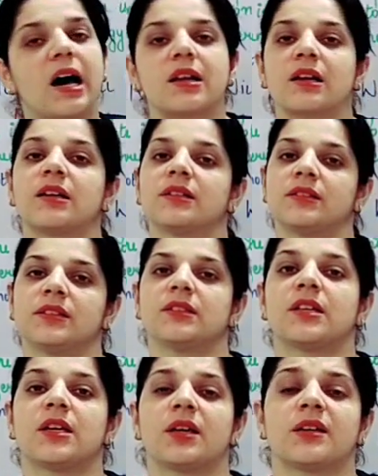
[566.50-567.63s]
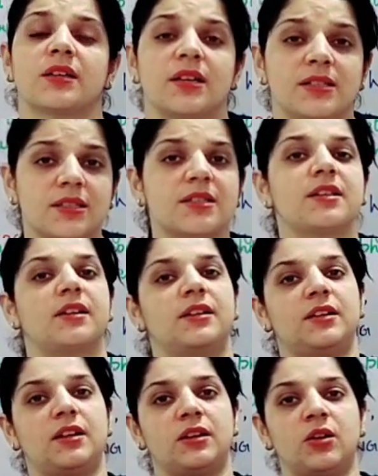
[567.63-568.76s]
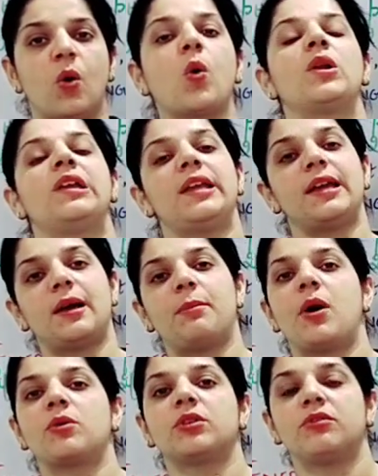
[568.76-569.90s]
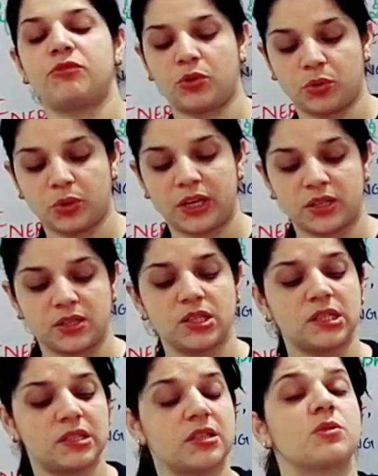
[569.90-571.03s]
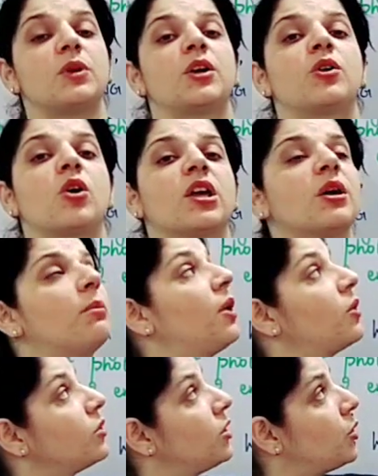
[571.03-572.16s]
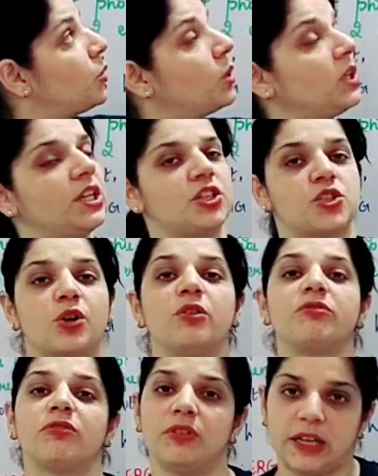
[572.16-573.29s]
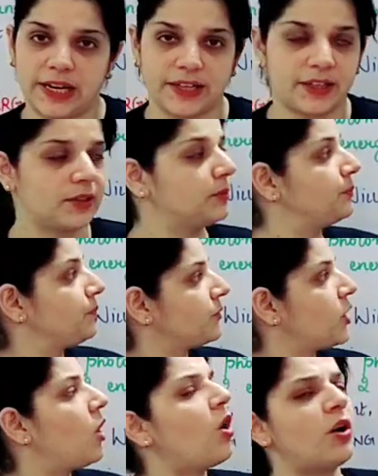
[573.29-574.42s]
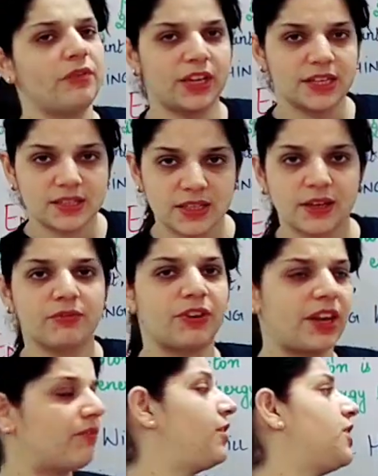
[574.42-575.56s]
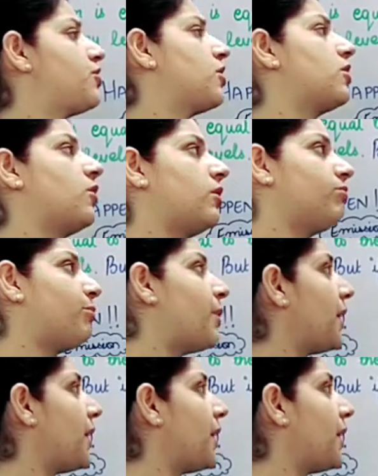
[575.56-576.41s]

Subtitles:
are concerned only about the photon energy, since we are talking about the dual nature of light, or we can say wave nature or